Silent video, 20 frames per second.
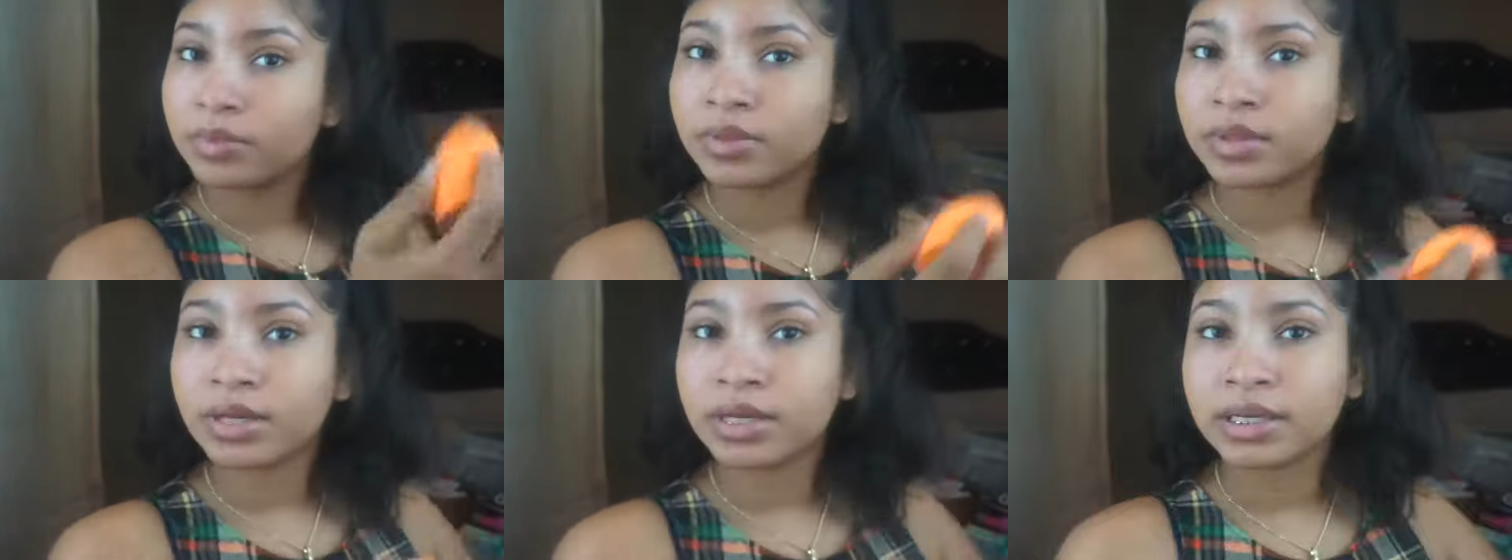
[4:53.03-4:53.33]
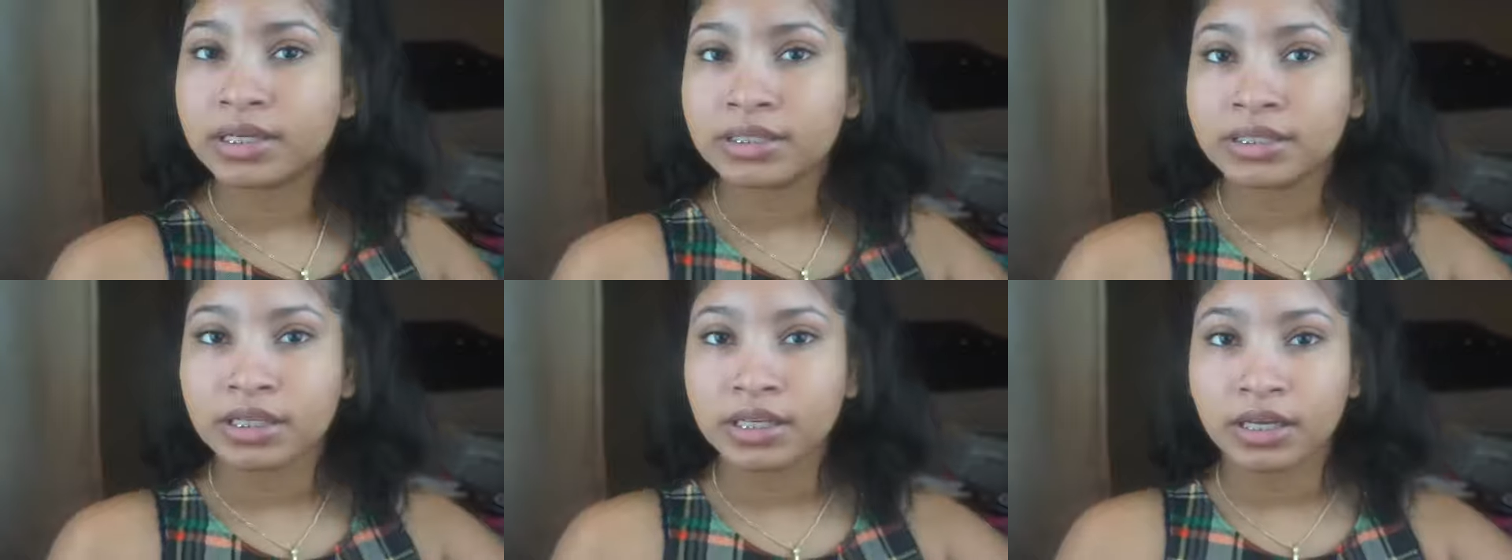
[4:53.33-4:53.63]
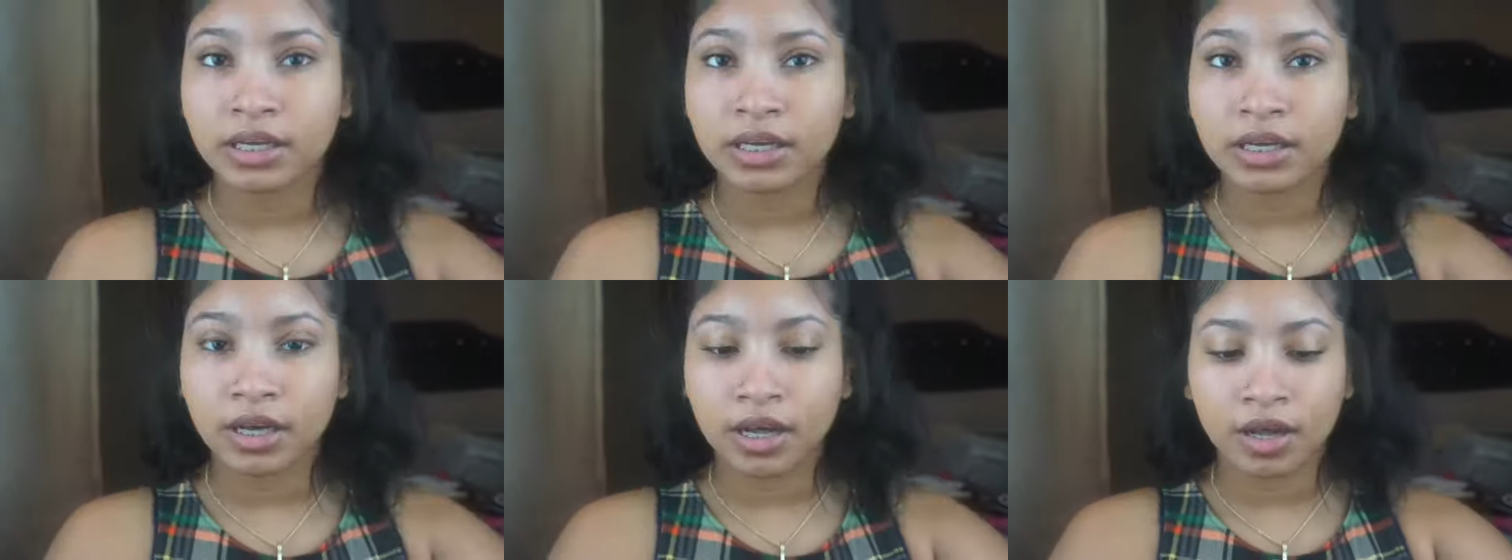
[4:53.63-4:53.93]
Is
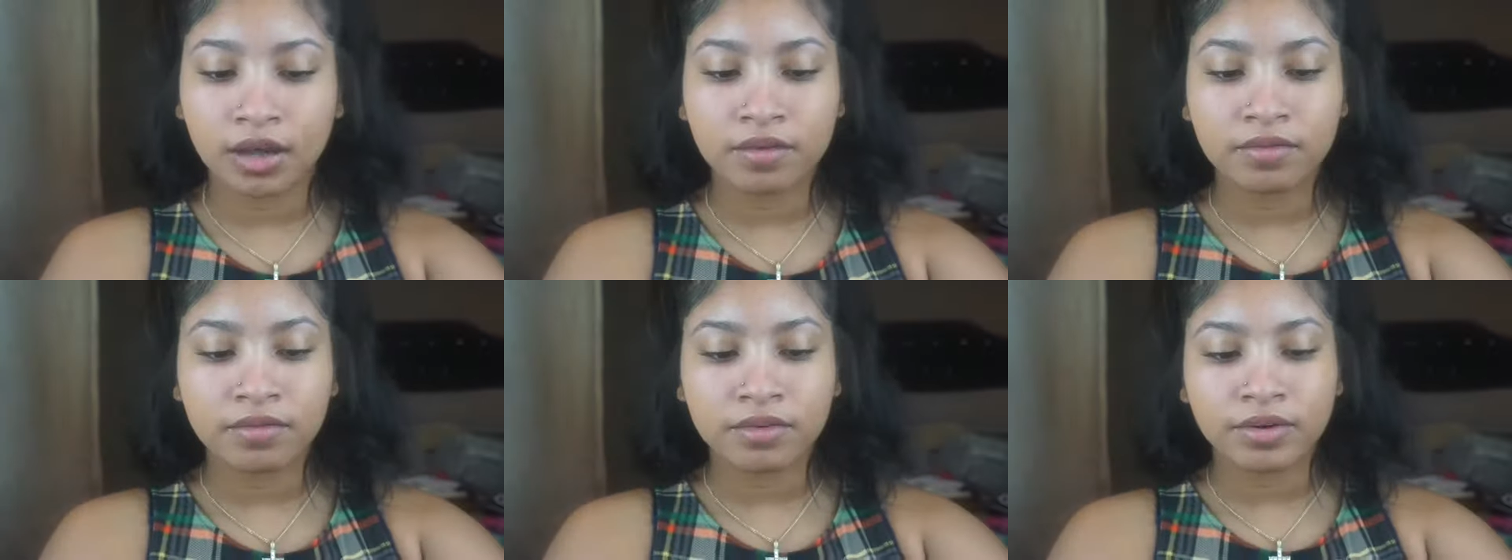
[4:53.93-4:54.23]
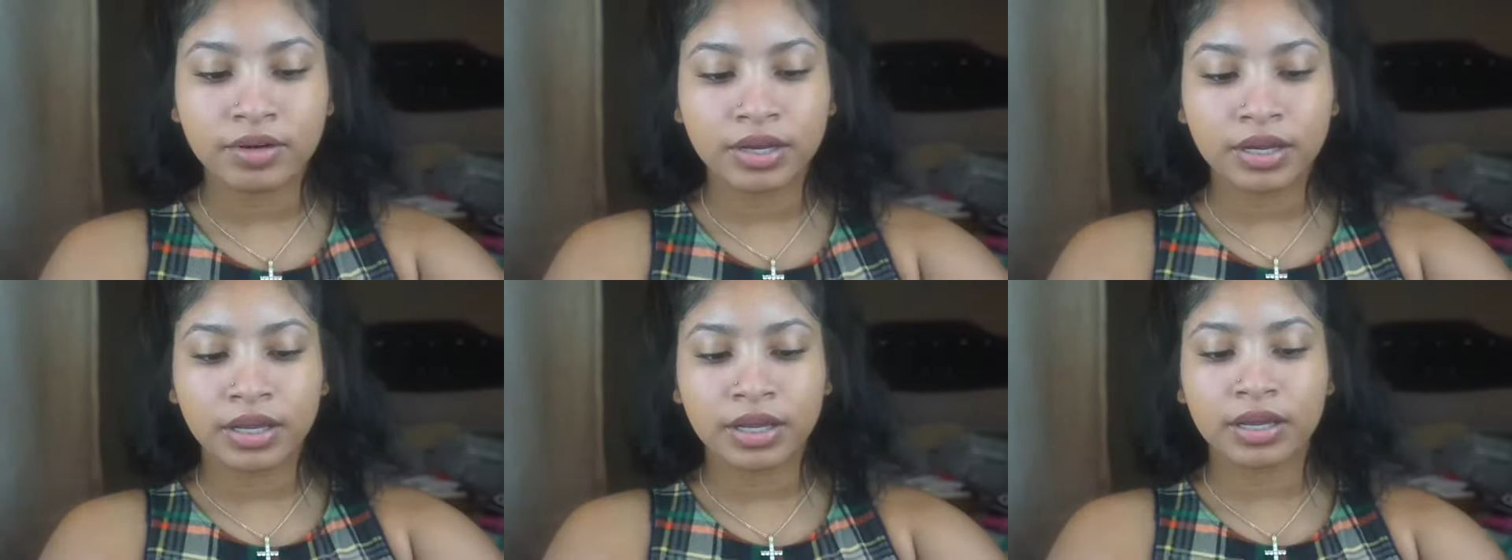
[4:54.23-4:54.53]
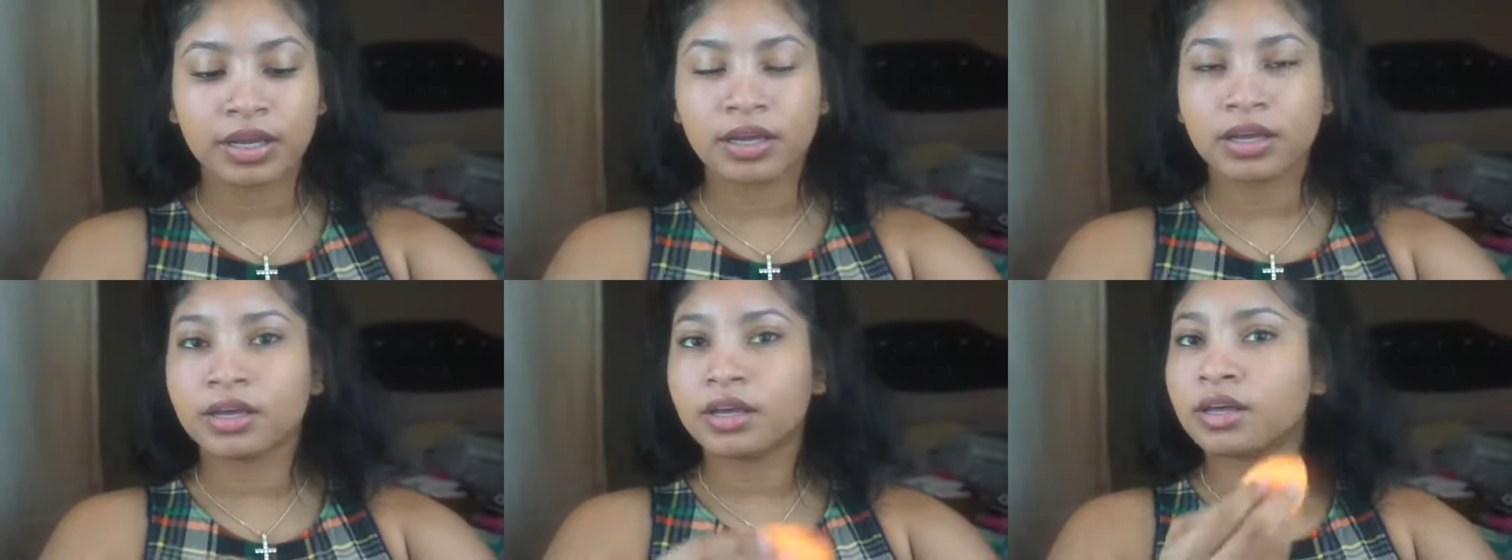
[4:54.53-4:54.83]
it
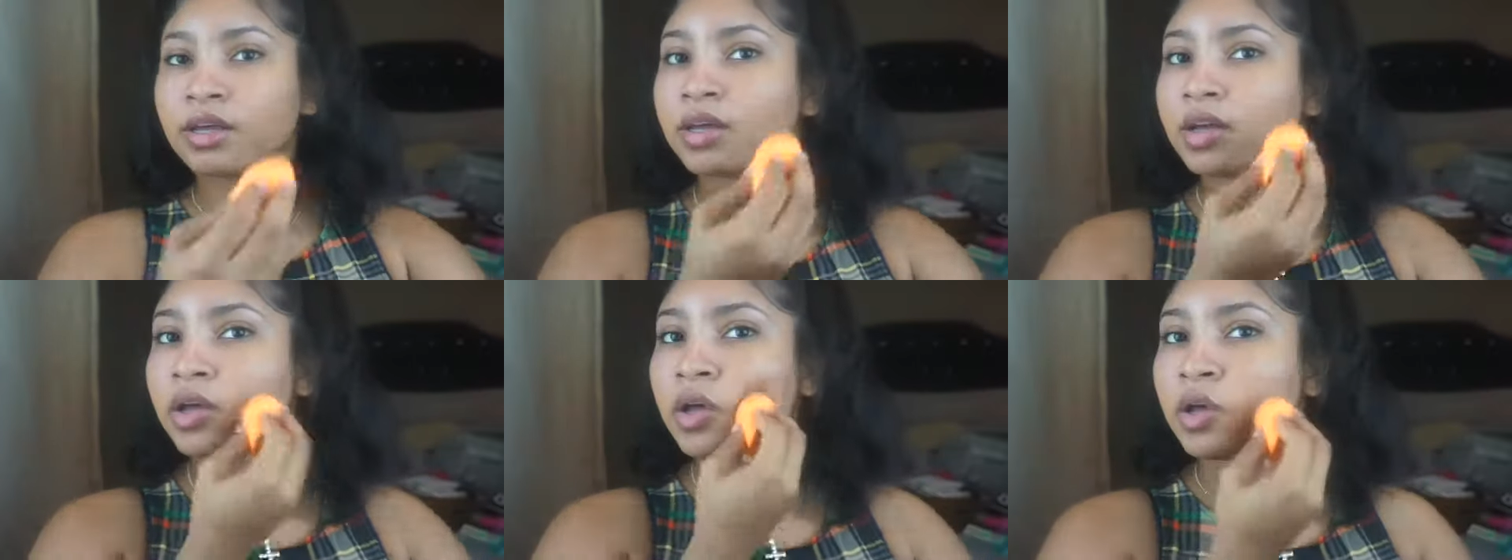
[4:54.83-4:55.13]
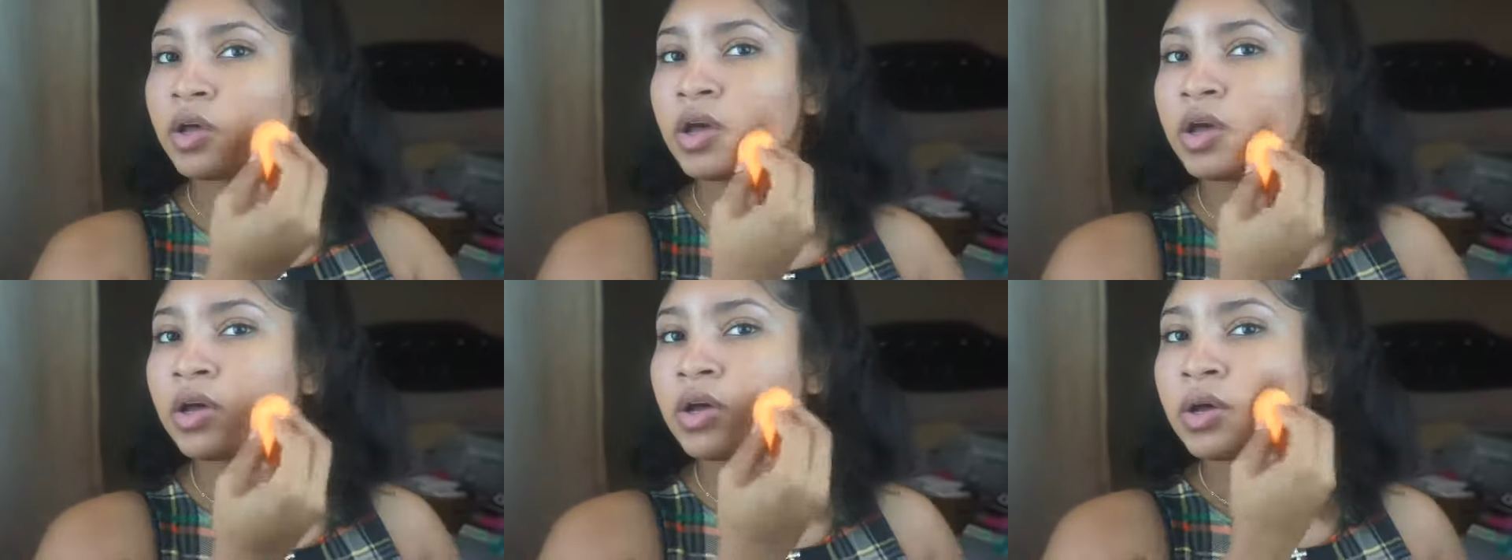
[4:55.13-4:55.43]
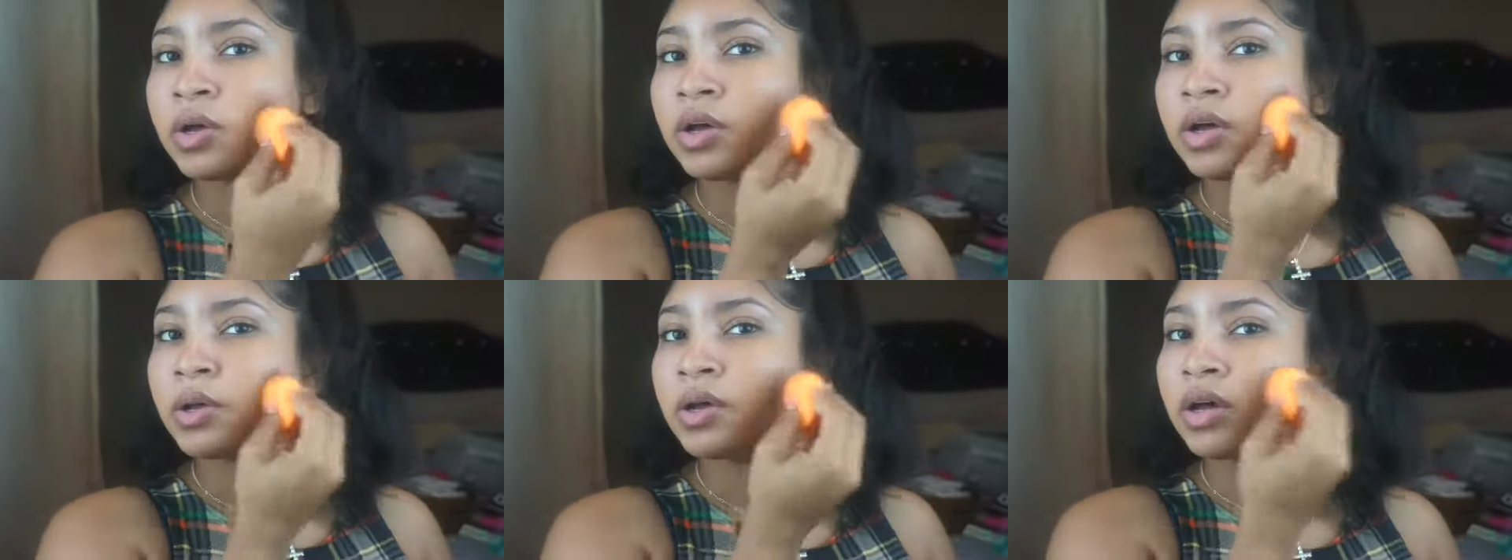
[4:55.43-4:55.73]
covering?
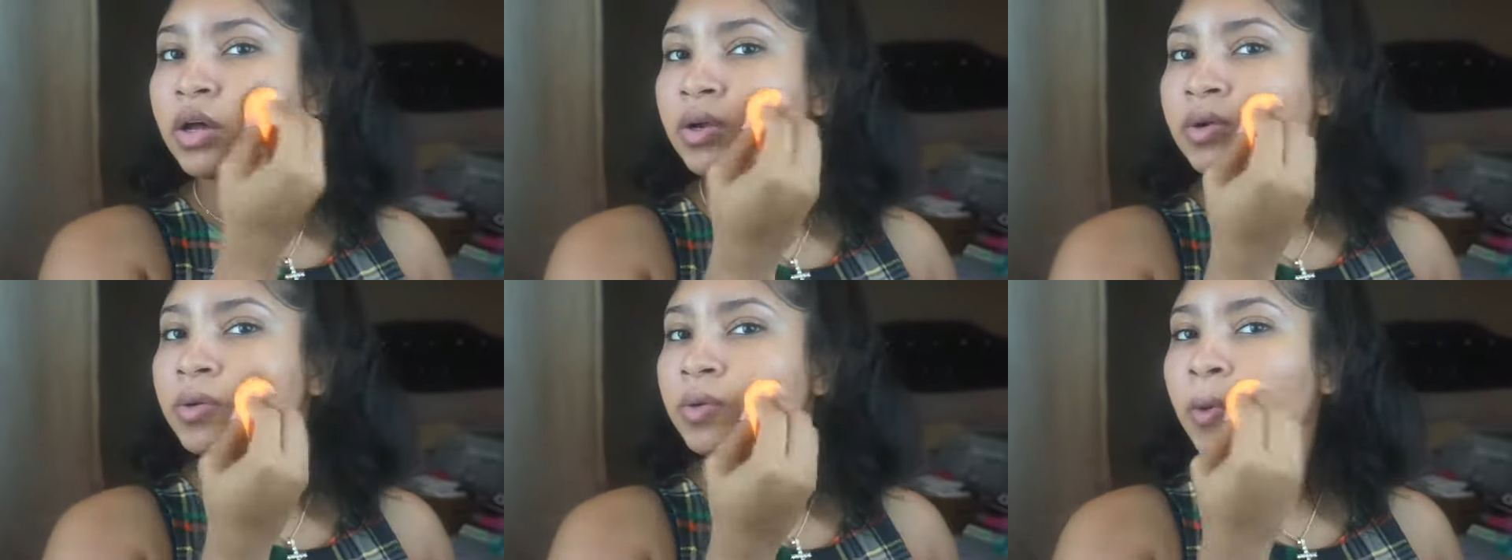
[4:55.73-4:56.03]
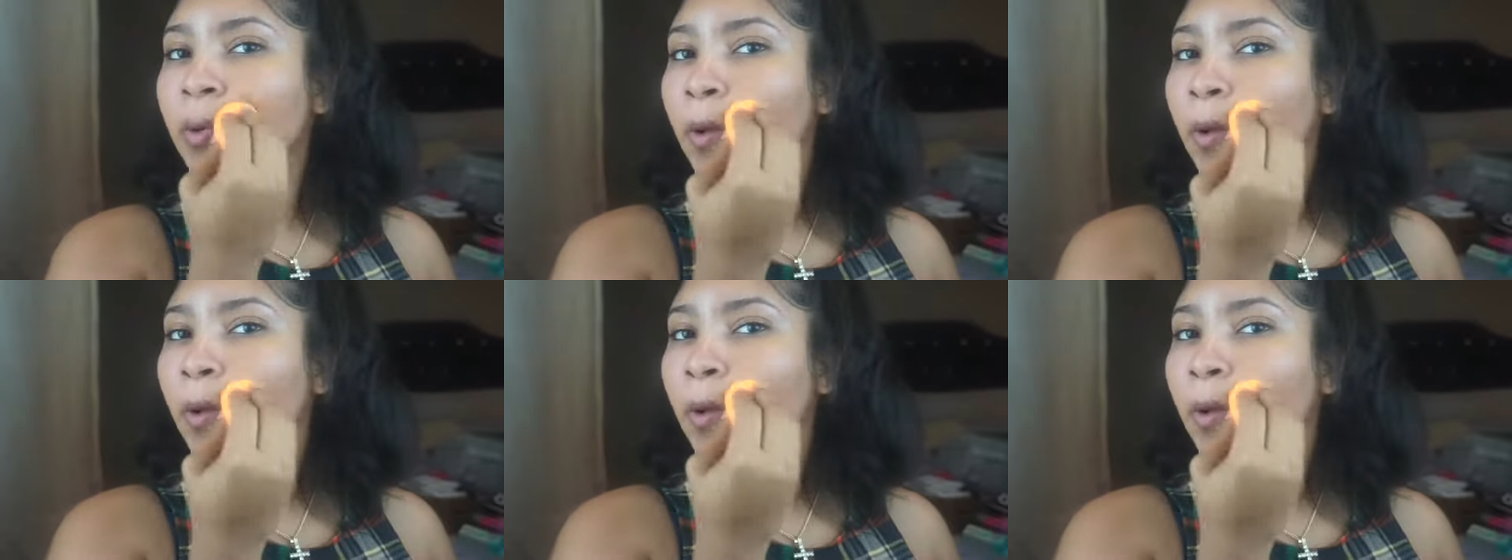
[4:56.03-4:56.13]
I don't